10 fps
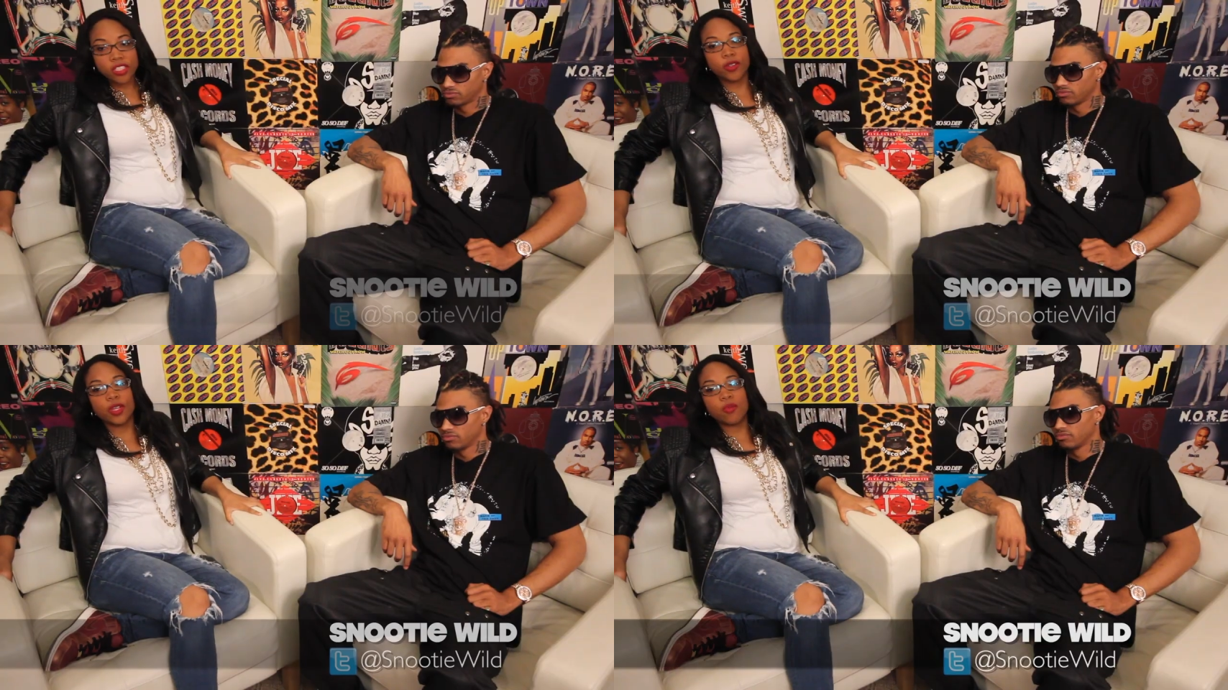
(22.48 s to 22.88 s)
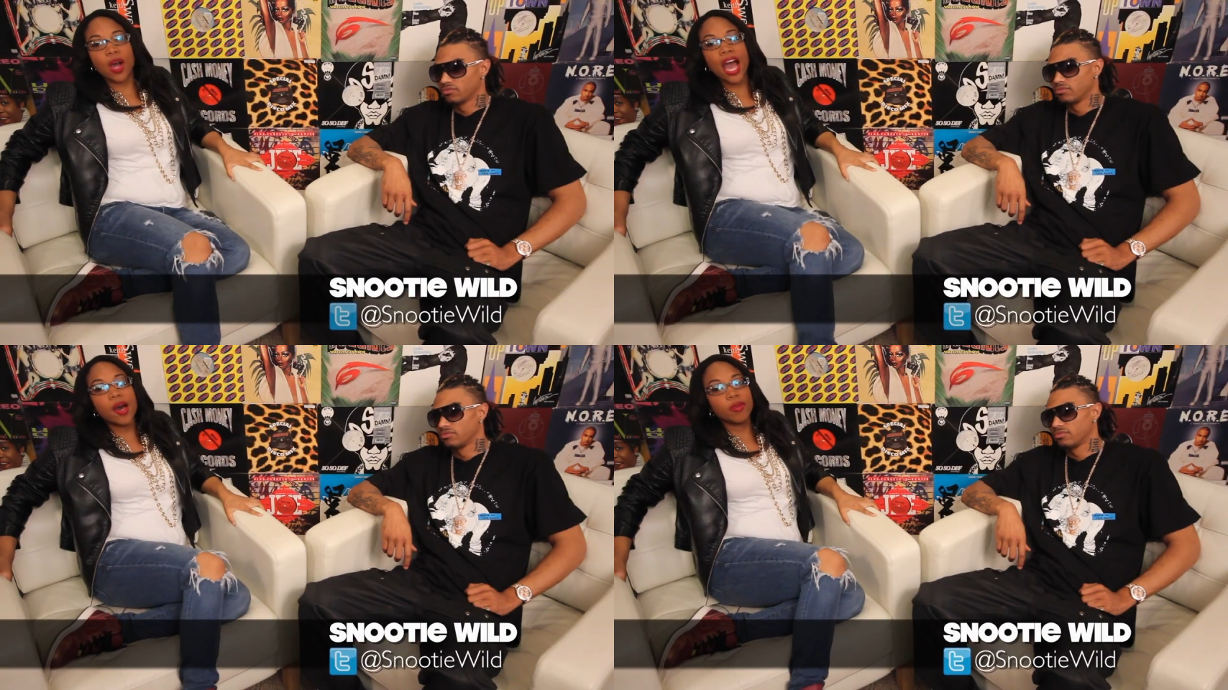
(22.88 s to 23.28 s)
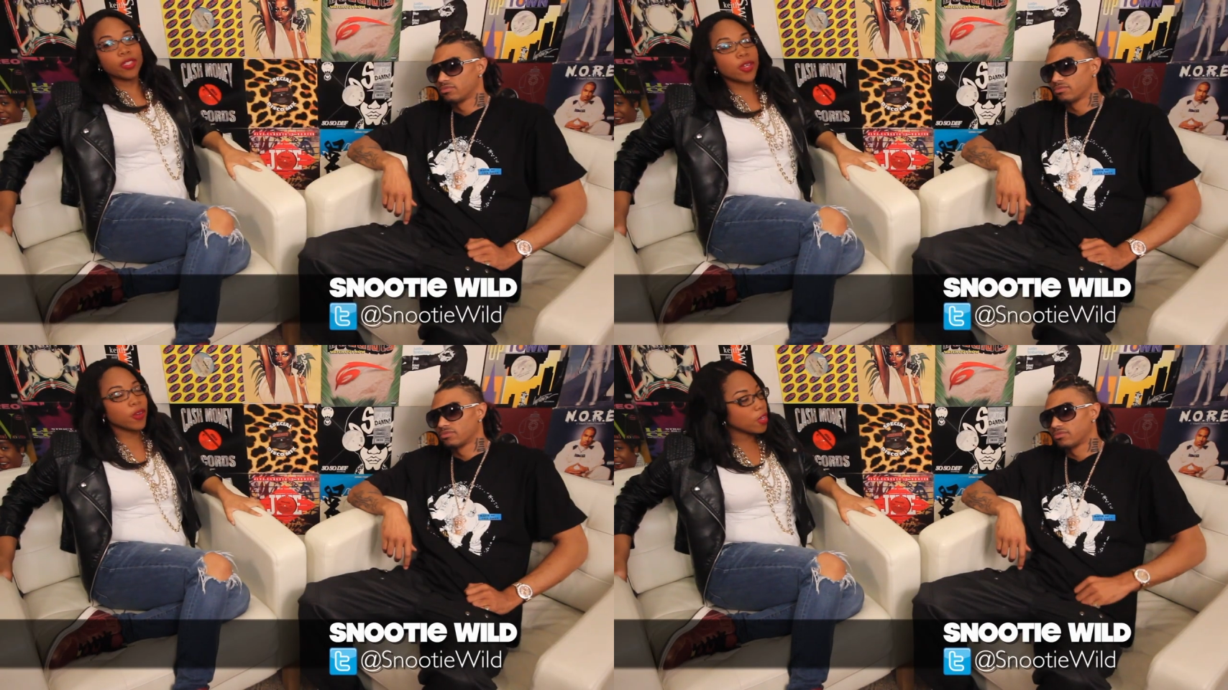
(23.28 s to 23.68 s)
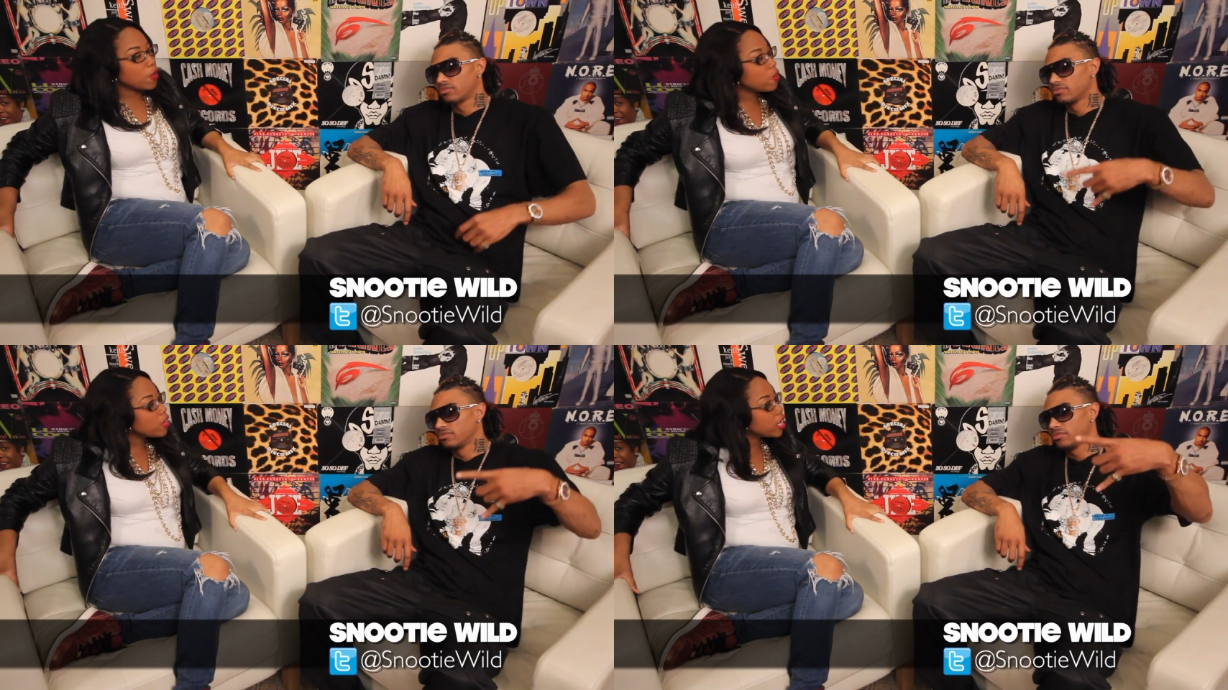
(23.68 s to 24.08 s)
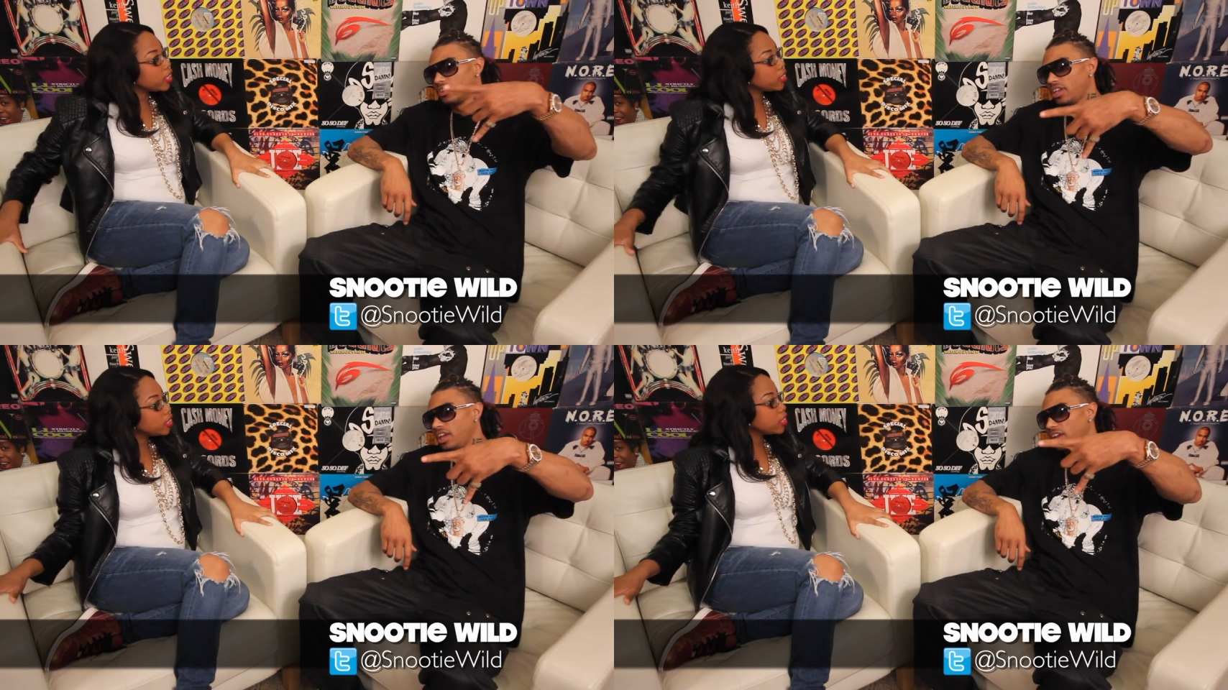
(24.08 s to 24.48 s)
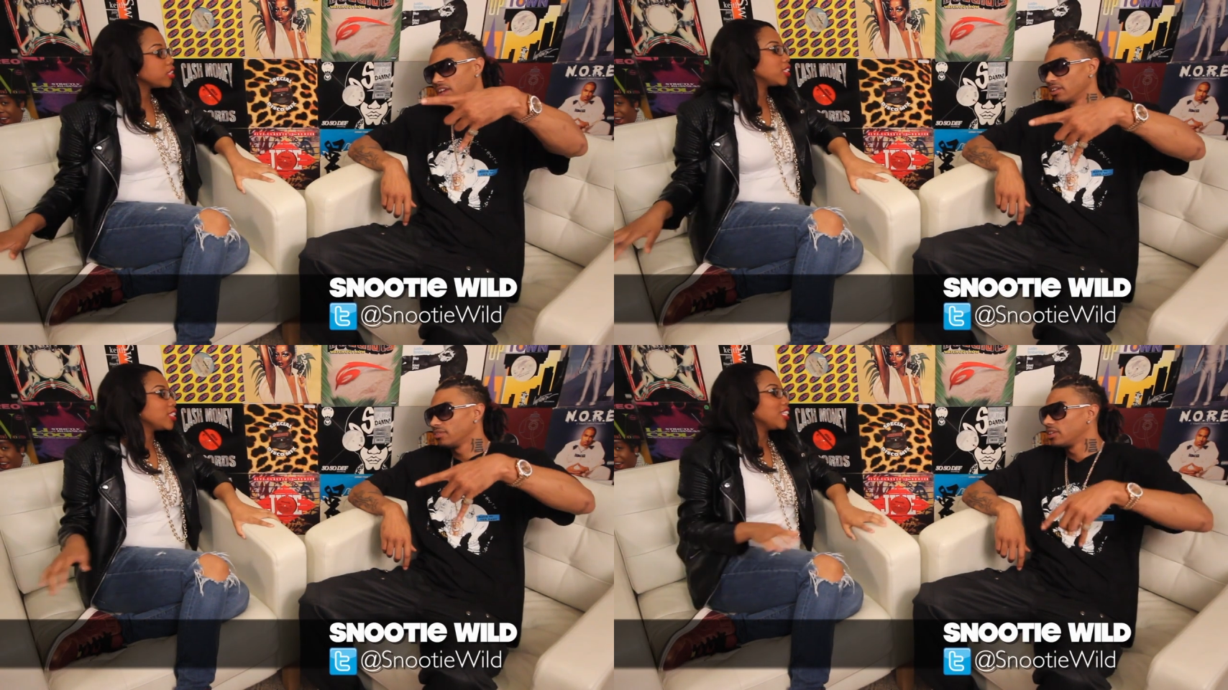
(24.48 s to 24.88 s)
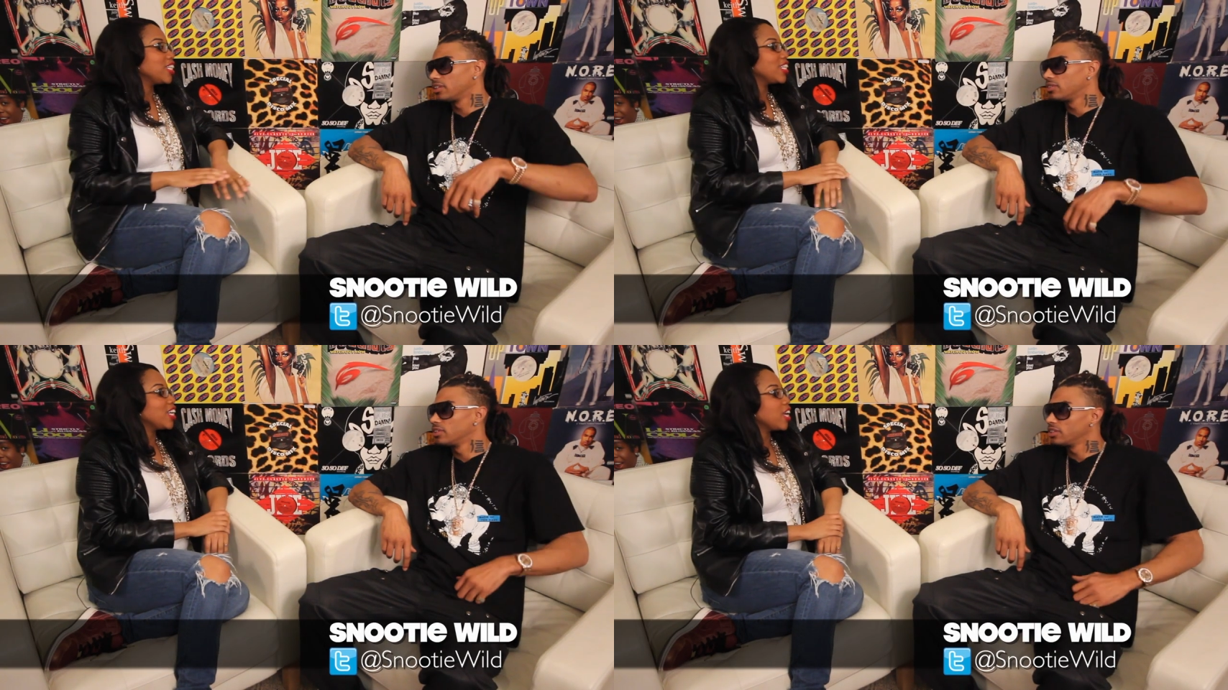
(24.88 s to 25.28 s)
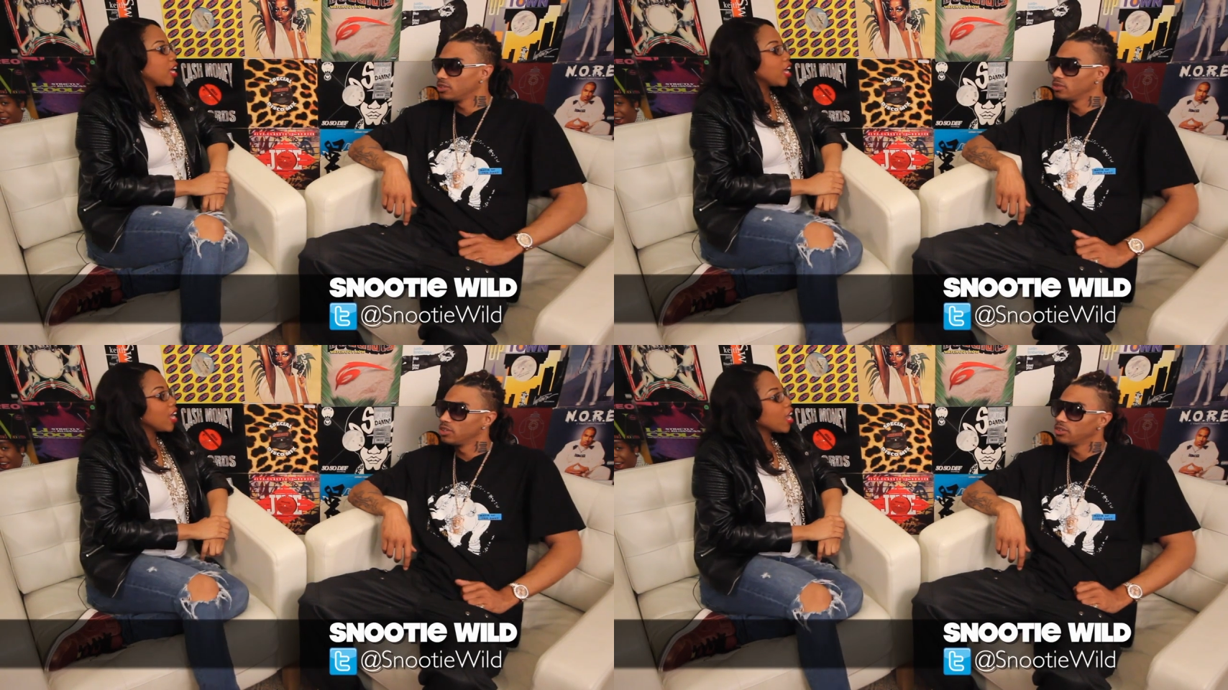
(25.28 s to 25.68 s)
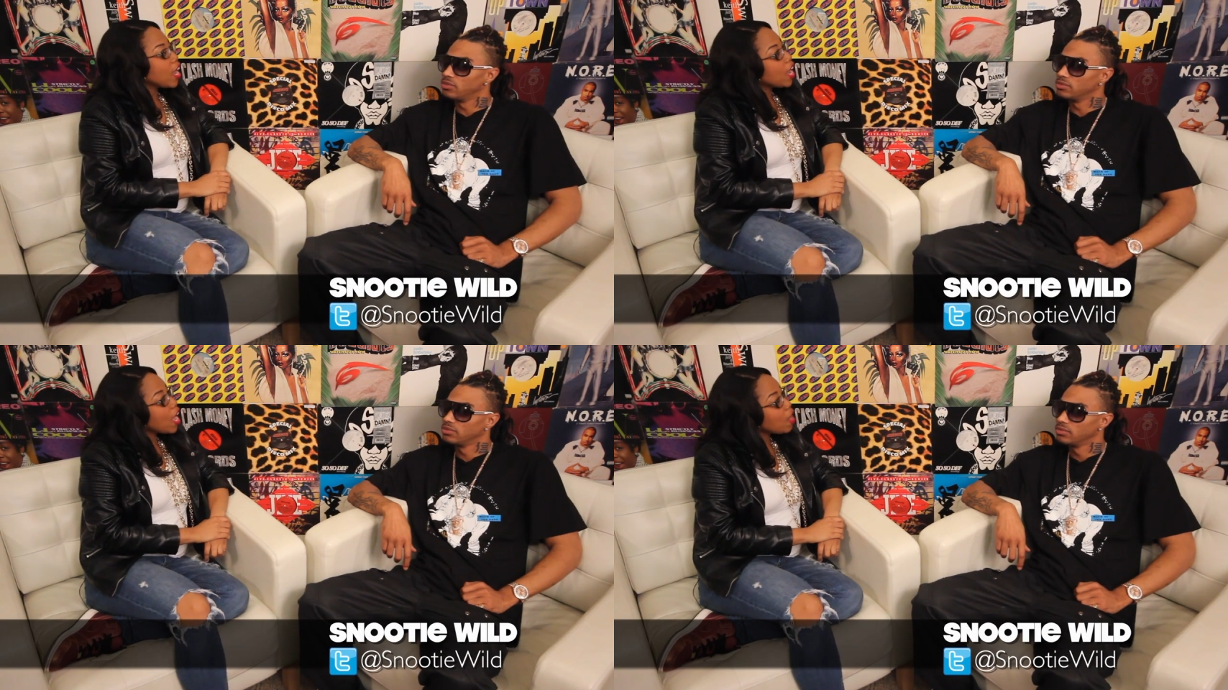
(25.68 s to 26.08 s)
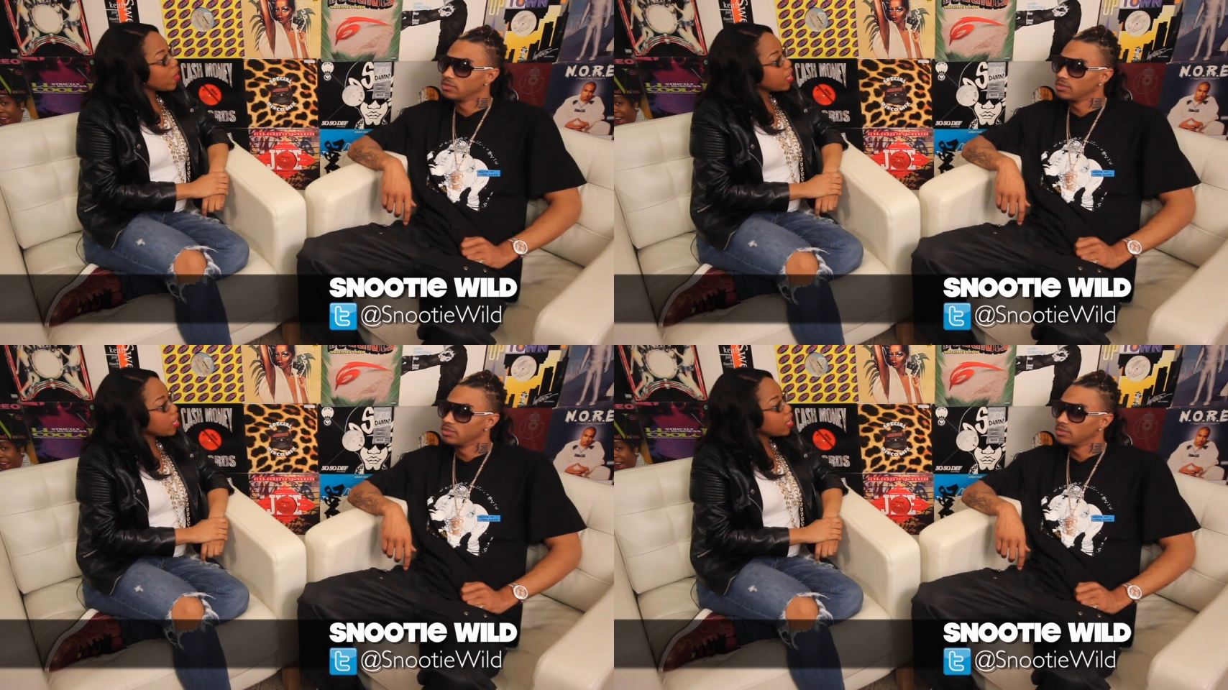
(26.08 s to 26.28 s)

Speaker 1: Snootie Wild, what's going on? Yeah,
Speaker 2: what it do, what it do.
Speaker 1: How